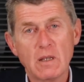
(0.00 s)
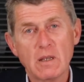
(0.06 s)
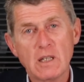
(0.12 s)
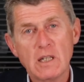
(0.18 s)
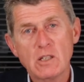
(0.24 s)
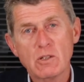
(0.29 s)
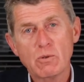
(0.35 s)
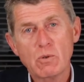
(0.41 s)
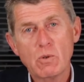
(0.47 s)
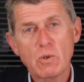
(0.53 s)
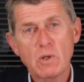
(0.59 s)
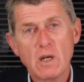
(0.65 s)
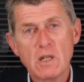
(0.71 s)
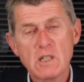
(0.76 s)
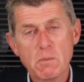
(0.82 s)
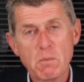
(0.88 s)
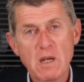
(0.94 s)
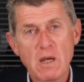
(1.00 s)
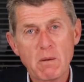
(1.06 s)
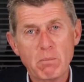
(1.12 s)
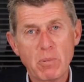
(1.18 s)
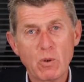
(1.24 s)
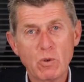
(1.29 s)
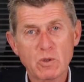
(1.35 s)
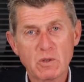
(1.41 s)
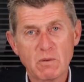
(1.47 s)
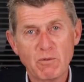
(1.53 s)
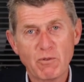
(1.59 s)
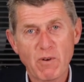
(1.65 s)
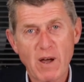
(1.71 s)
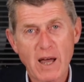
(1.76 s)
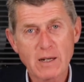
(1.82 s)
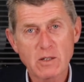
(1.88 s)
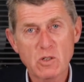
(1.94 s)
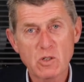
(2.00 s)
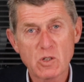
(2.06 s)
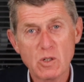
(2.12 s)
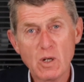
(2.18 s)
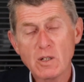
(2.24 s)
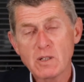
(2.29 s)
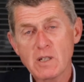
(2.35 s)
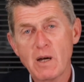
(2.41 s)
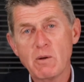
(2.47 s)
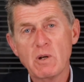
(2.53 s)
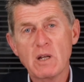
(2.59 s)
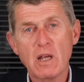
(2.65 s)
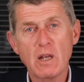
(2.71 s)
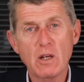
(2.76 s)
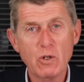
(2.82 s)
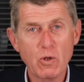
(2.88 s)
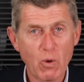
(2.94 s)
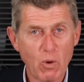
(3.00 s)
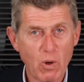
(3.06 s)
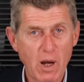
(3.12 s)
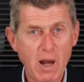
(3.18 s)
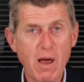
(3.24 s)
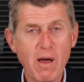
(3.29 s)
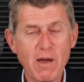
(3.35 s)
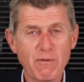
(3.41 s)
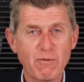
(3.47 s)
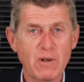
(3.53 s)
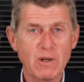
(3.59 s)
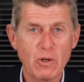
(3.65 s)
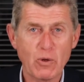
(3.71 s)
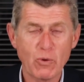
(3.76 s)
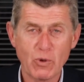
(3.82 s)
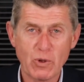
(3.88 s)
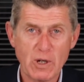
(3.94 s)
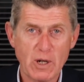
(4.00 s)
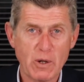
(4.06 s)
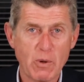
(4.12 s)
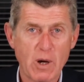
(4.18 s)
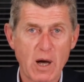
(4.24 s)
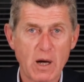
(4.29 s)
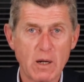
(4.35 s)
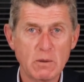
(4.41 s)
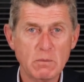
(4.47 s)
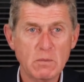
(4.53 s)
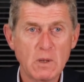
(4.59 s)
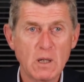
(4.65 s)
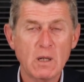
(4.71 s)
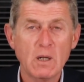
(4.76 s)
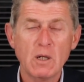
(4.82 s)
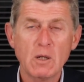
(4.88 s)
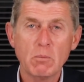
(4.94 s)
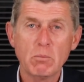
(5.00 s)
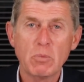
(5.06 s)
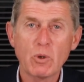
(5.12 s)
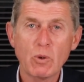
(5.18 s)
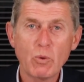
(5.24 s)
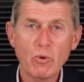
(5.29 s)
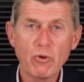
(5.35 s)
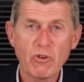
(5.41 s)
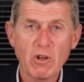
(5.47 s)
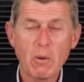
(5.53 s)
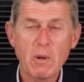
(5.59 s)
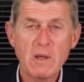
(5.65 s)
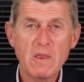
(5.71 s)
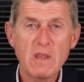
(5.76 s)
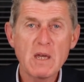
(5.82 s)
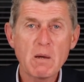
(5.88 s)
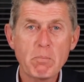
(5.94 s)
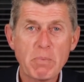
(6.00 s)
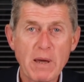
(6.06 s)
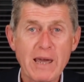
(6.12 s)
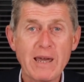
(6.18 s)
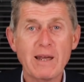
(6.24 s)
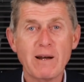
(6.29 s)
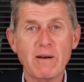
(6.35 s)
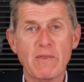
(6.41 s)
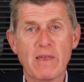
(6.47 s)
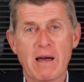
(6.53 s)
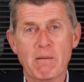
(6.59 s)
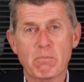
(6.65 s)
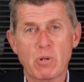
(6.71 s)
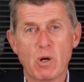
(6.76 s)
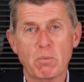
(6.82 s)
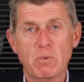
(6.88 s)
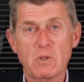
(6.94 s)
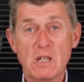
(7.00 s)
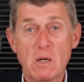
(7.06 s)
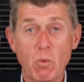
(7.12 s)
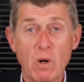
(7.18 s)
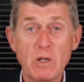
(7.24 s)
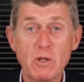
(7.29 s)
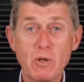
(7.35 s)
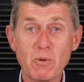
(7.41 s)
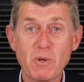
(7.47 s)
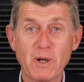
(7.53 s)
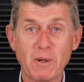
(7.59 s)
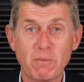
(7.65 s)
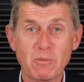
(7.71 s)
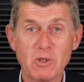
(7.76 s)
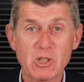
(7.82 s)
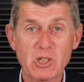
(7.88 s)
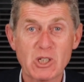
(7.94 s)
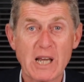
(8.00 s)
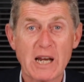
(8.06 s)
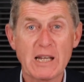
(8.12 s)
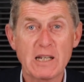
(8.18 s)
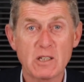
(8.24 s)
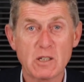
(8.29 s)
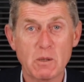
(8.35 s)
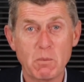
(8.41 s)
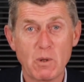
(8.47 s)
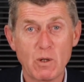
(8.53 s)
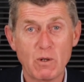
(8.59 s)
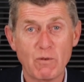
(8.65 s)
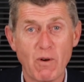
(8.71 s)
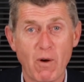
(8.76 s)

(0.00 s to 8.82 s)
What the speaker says: These are all going to be important factors, not only in your life in your new home, but also in the appeal of that property when you come to sell it to move